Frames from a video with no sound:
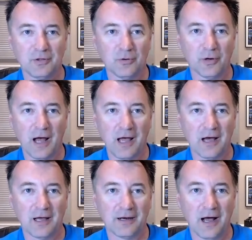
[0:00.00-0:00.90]
you and I
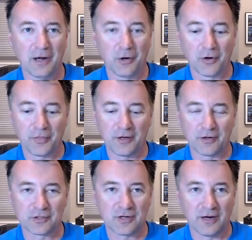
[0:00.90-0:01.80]
on, on Earth
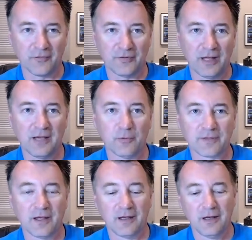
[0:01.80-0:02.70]
here trying to fly
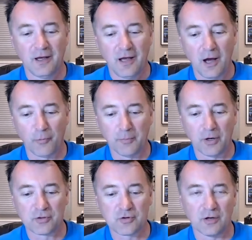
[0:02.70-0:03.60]
with a, a
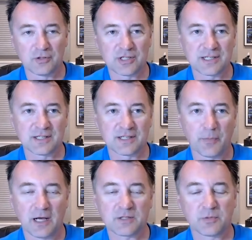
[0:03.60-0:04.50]
remote drone just isn't
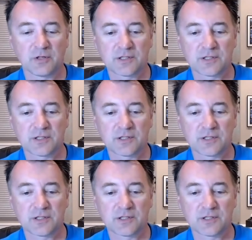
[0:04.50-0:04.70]
possible.